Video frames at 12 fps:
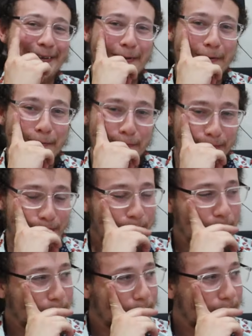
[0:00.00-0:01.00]

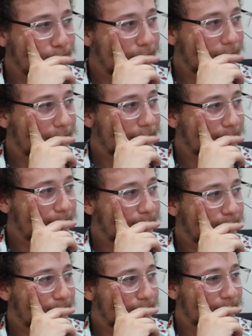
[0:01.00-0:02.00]

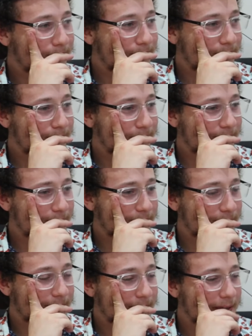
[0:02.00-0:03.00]

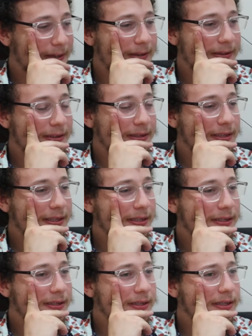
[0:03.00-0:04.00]

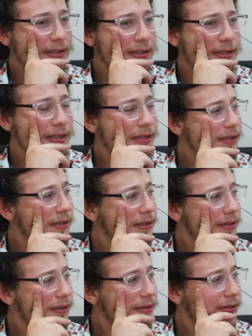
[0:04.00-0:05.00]

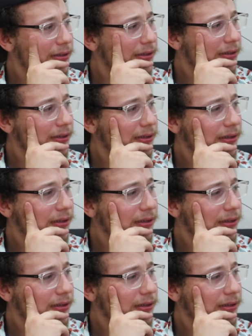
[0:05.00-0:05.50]
No words are spoken by the person on screen.